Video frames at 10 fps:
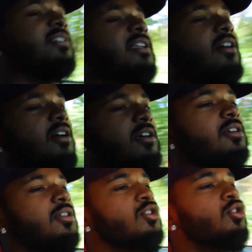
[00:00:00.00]
Still
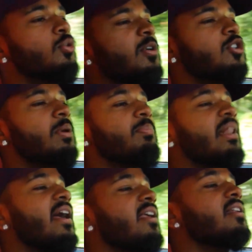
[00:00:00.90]
super
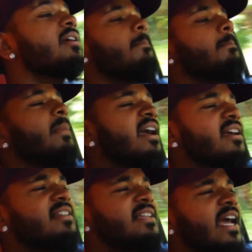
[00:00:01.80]
planted. Mike
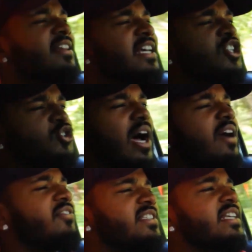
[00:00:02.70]
daily
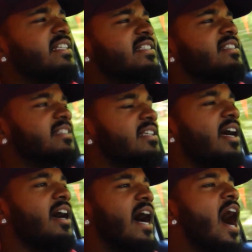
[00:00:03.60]
drives this.
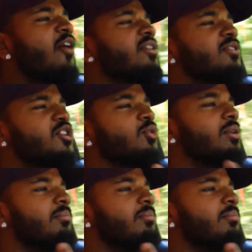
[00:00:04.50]
How do you do it,